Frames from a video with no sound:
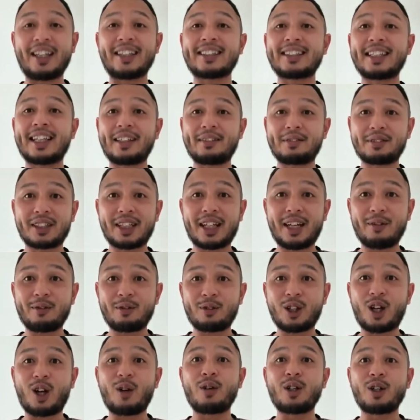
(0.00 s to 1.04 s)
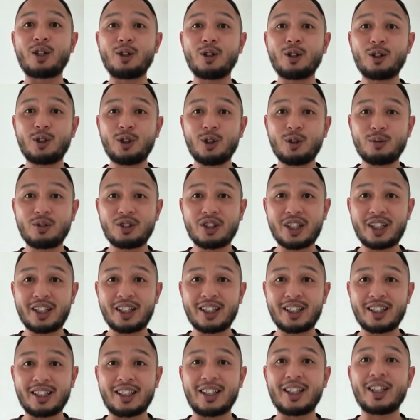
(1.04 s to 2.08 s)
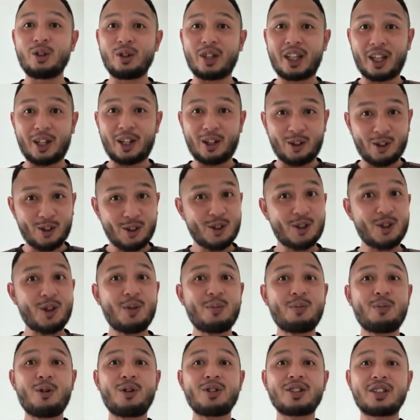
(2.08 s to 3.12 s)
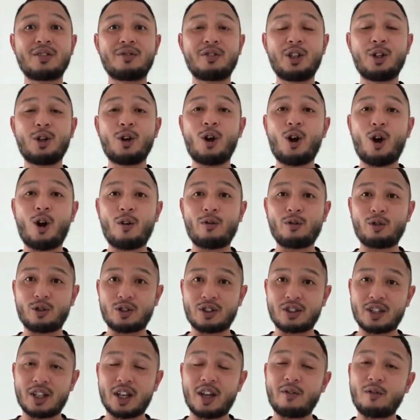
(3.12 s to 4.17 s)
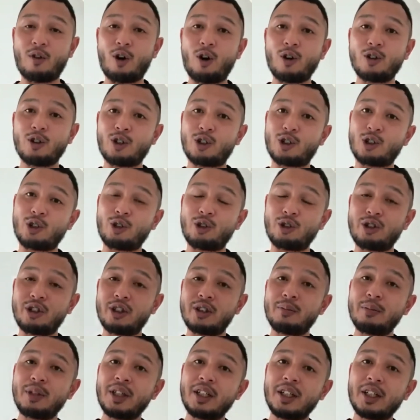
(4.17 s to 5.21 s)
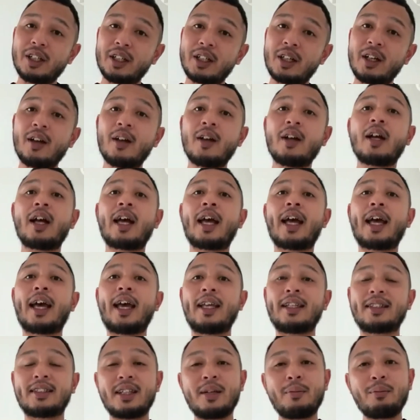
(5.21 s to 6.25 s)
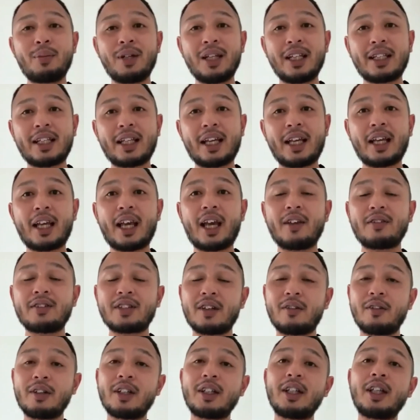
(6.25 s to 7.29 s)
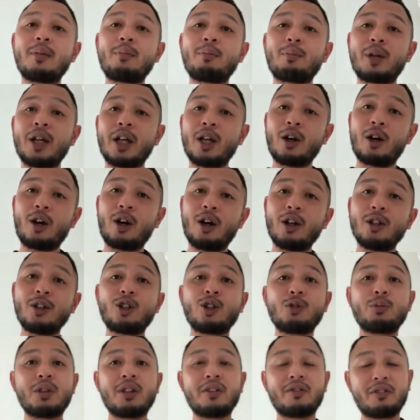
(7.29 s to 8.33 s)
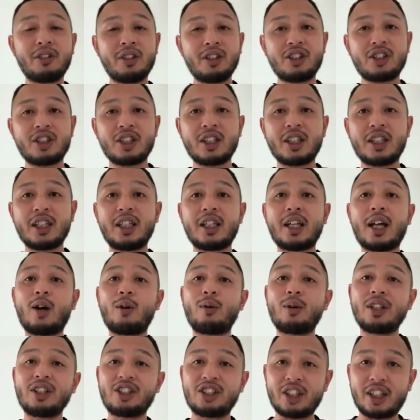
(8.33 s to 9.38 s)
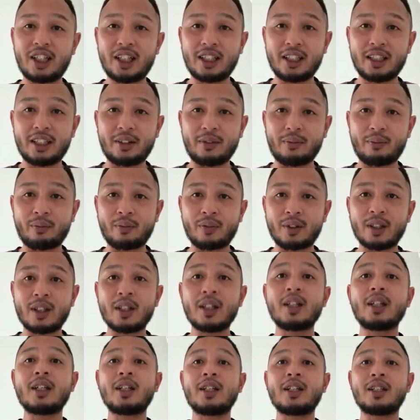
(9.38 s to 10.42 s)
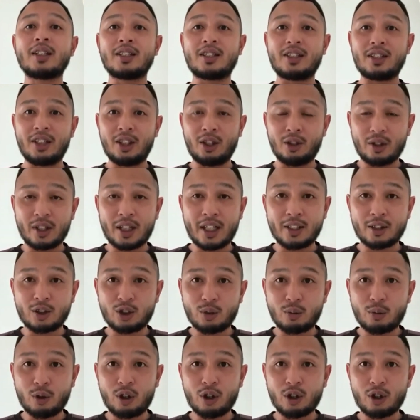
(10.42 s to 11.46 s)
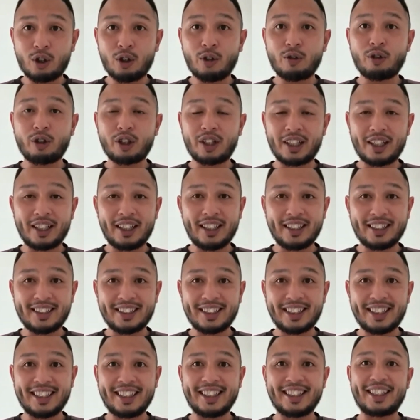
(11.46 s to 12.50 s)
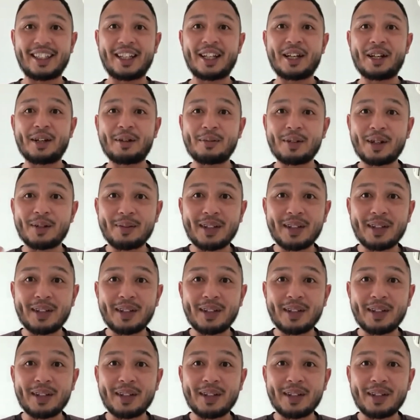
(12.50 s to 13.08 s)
and subscribe to our YouTube channel. You can also post a video of yourself on your social media and simply tag F17 Play On to be featured in our challenge. See you guys tomorrow for the next challenge. Bye